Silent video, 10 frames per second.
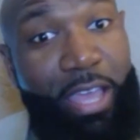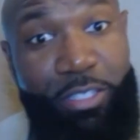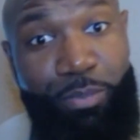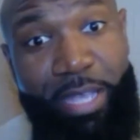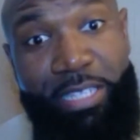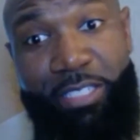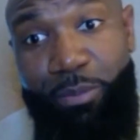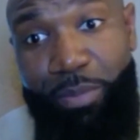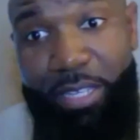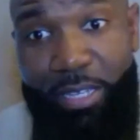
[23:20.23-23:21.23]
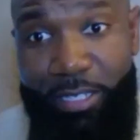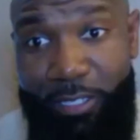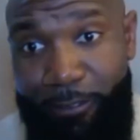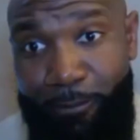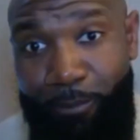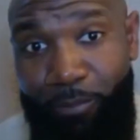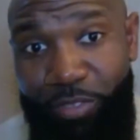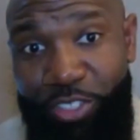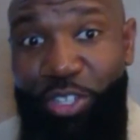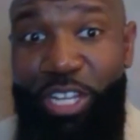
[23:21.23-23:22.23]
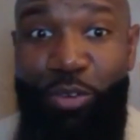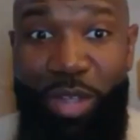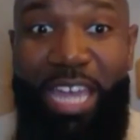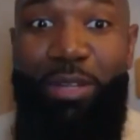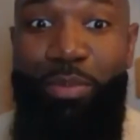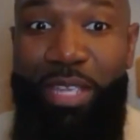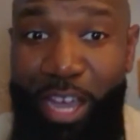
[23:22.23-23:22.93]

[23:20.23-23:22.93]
have space to be us. So then we have to be